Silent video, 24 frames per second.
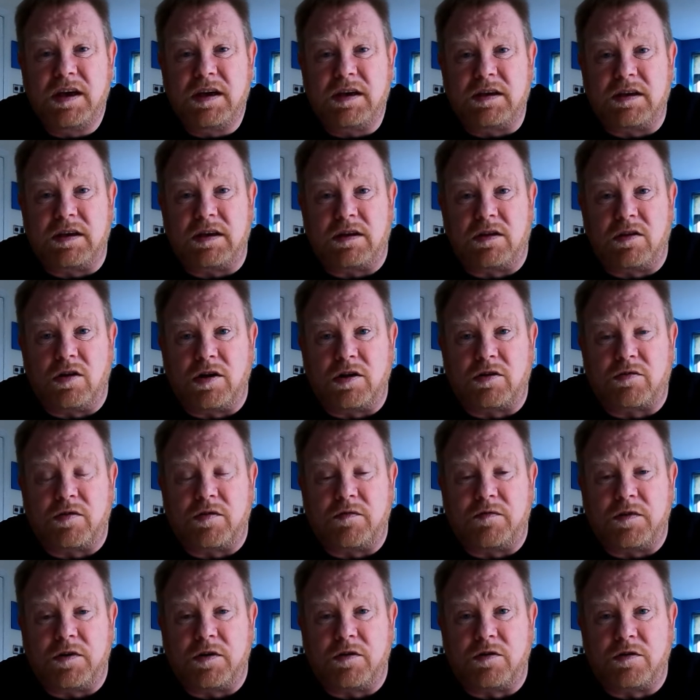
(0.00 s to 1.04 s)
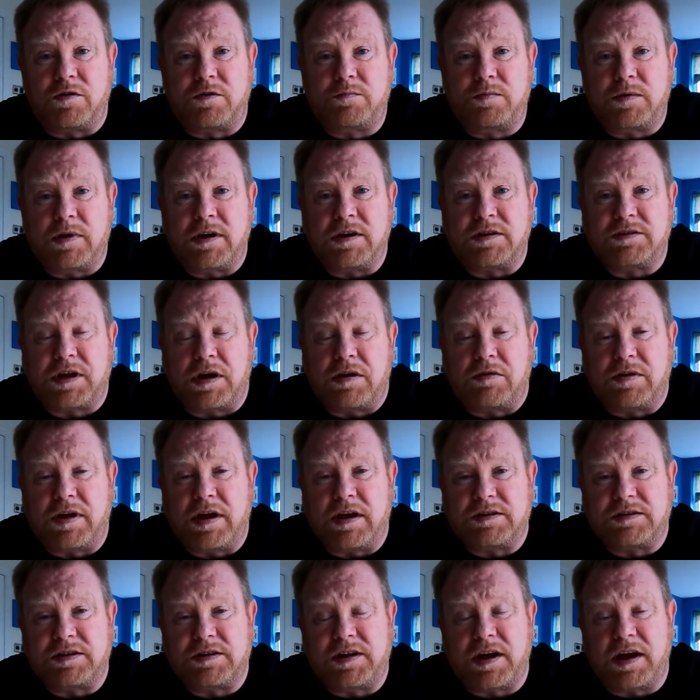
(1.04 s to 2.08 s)
you'd like reviewed, please don't
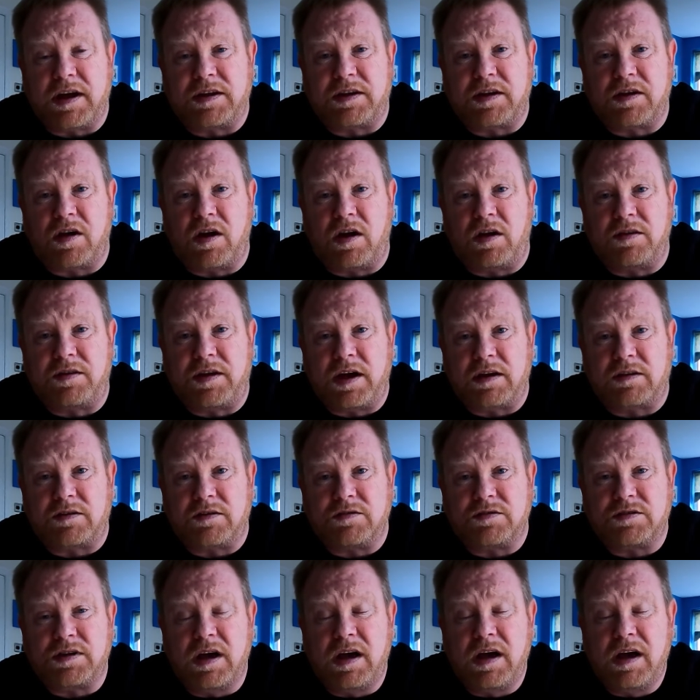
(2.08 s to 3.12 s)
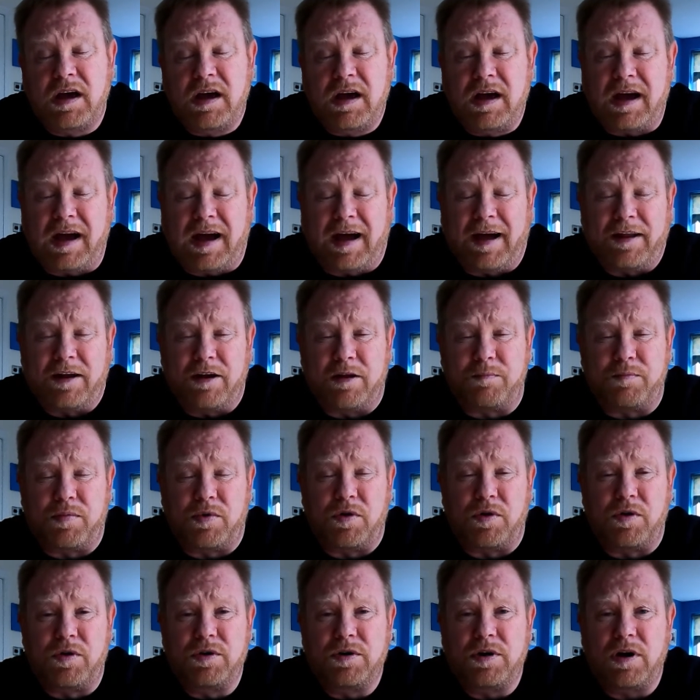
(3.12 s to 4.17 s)
hesitate to contact us, and I'll
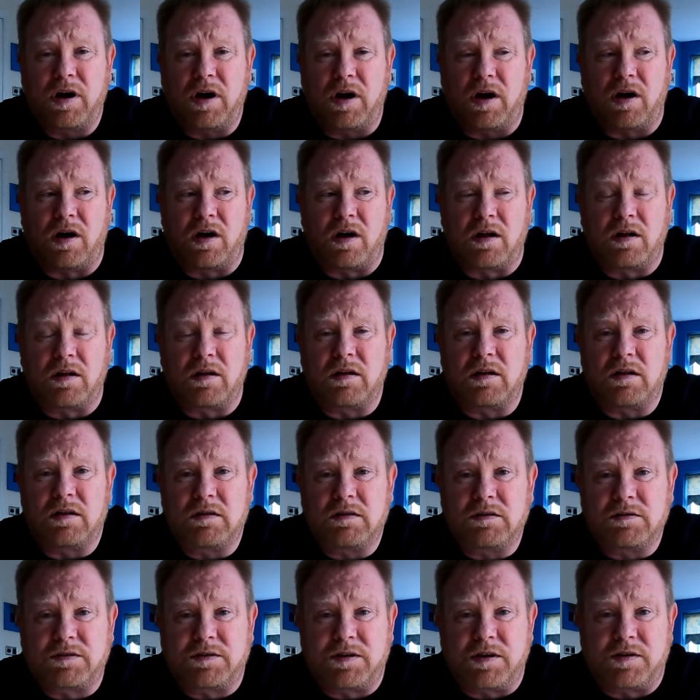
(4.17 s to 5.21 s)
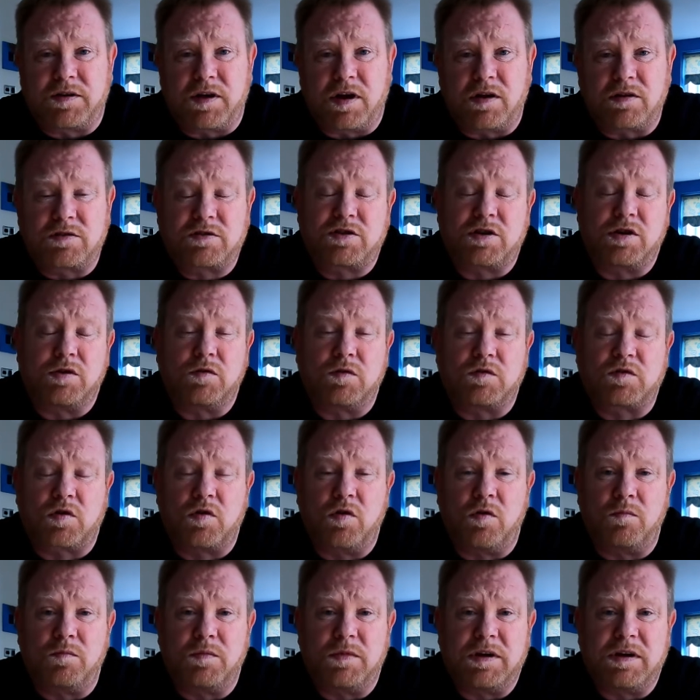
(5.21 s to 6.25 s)
put all the Dog Chews
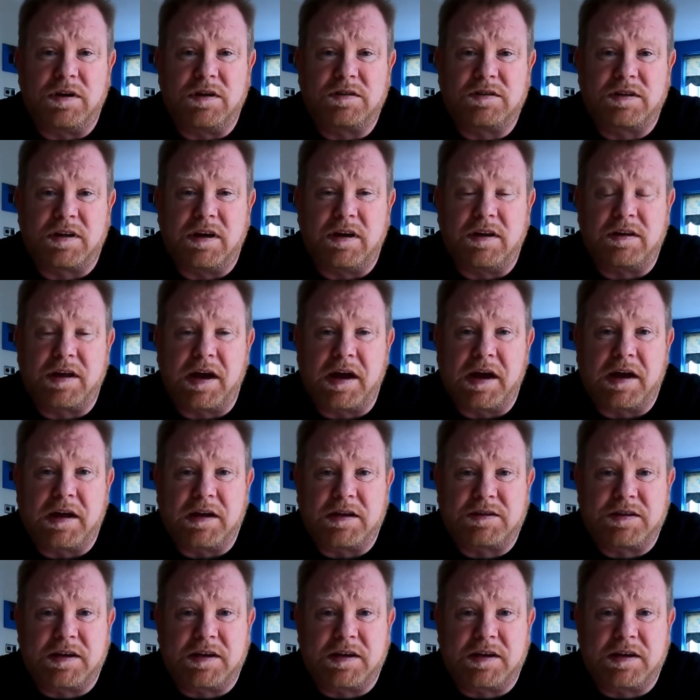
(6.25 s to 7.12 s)
company's details